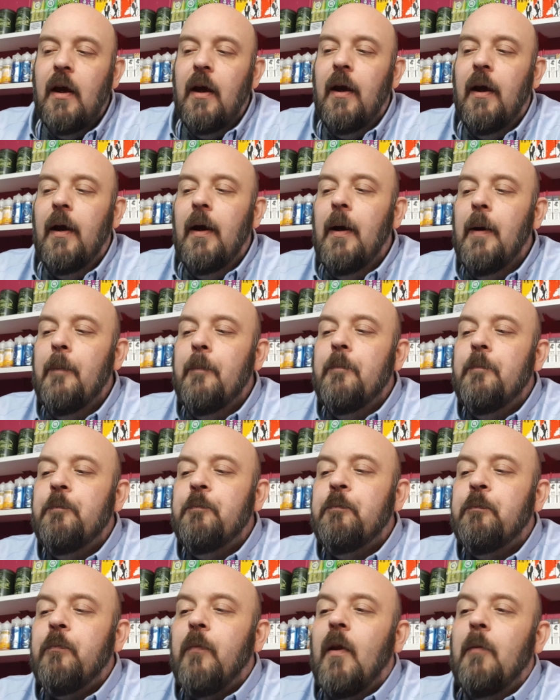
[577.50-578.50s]
Um,
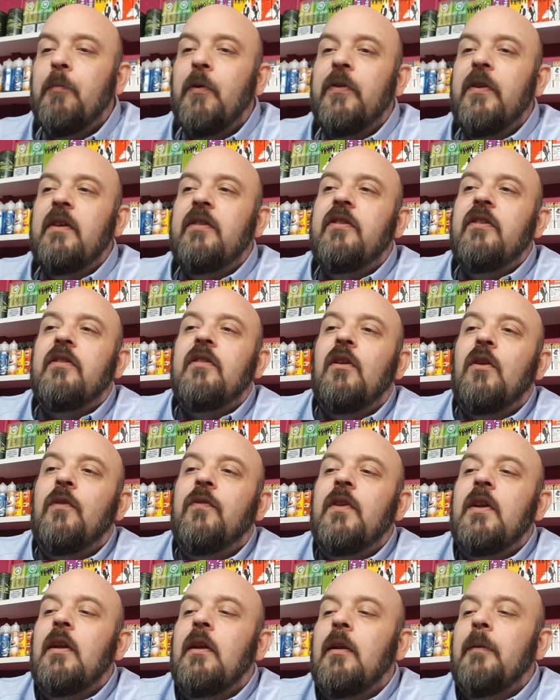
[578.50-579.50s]
but this is a
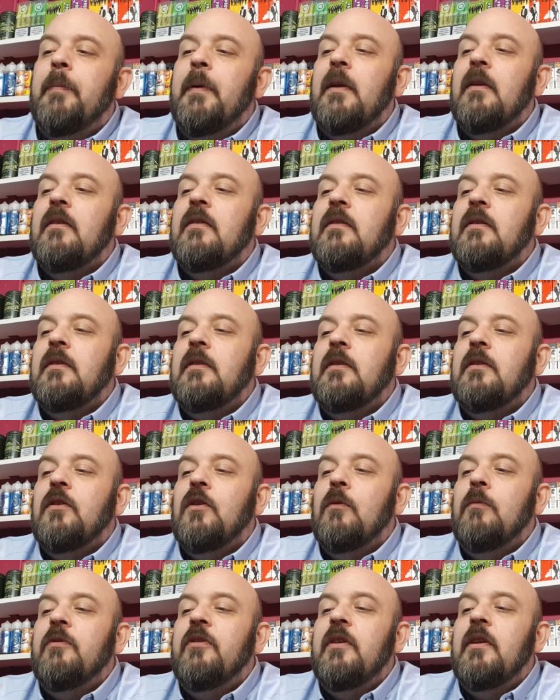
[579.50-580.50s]
lovely little bill. It
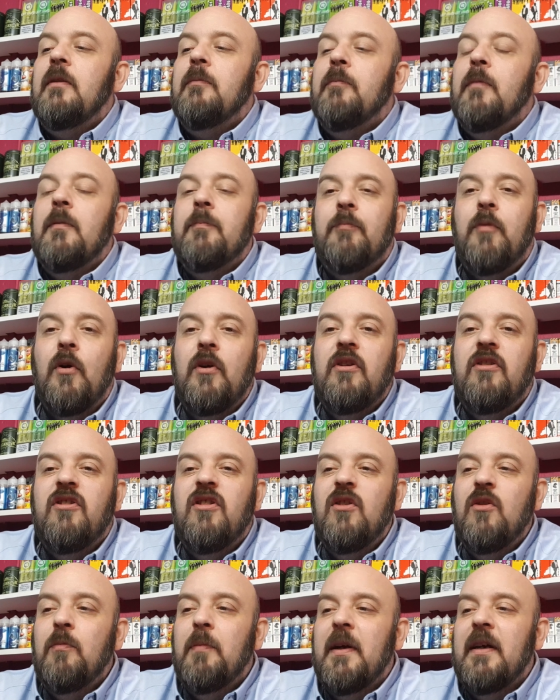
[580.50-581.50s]
comes in at
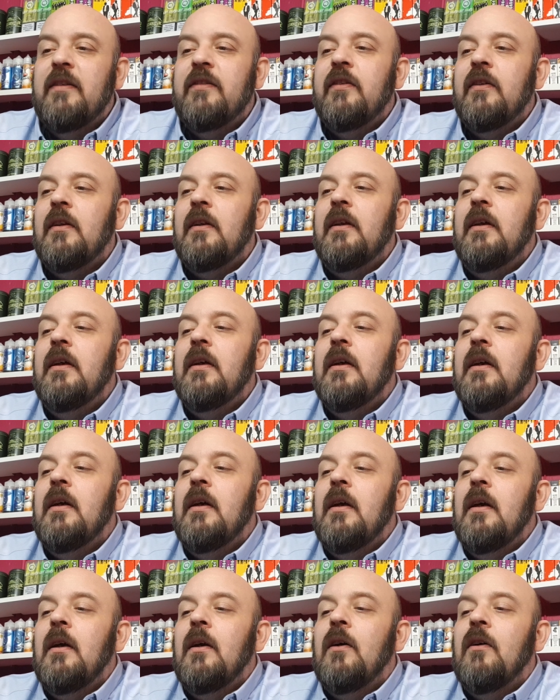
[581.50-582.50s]
0.2 basically
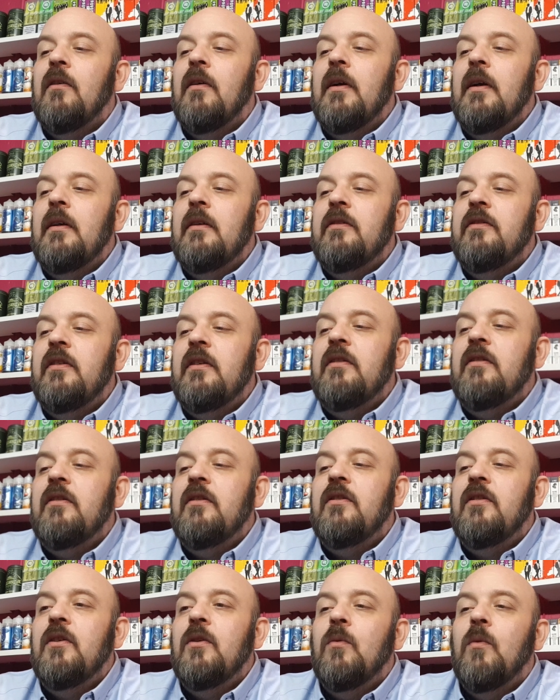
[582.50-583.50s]
all right,
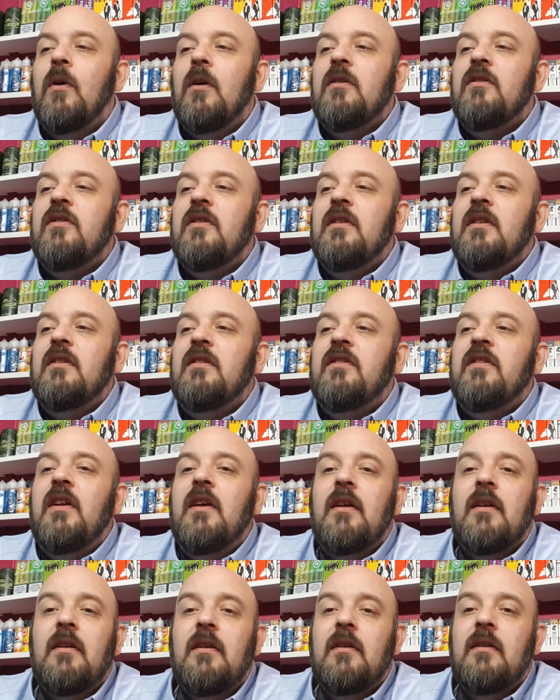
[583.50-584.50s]
62 watts, and it's
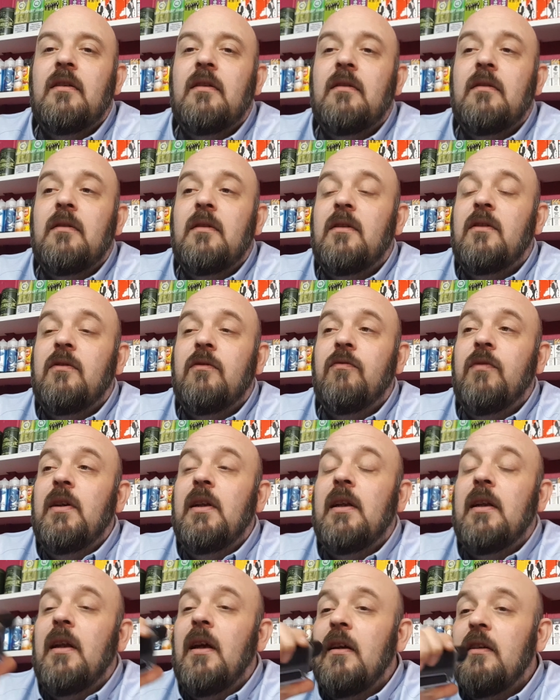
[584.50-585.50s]
sealed. It's
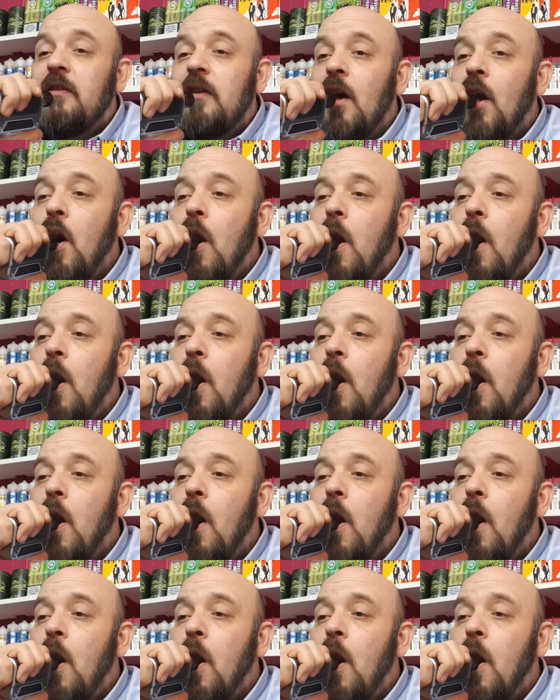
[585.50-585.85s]
really nice.